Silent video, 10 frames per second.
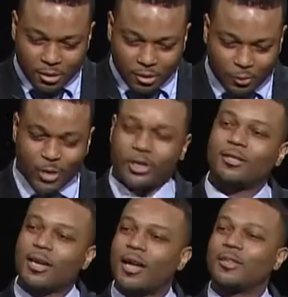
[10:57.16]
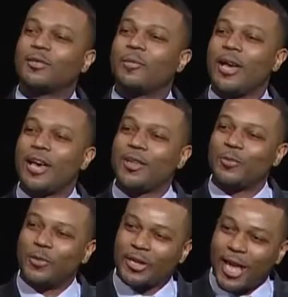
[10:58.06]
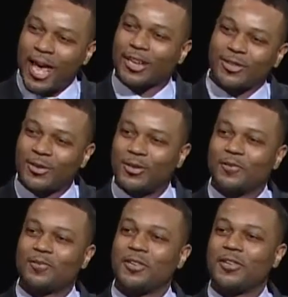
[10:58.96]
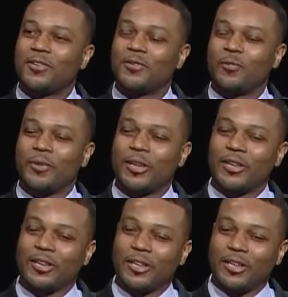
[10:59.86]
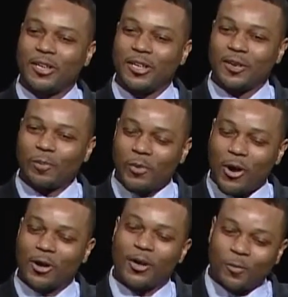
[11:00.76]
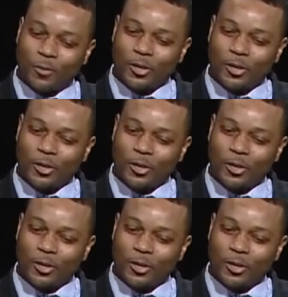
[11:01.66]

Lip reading: a Renaissance man. You've been active. You've been and brought up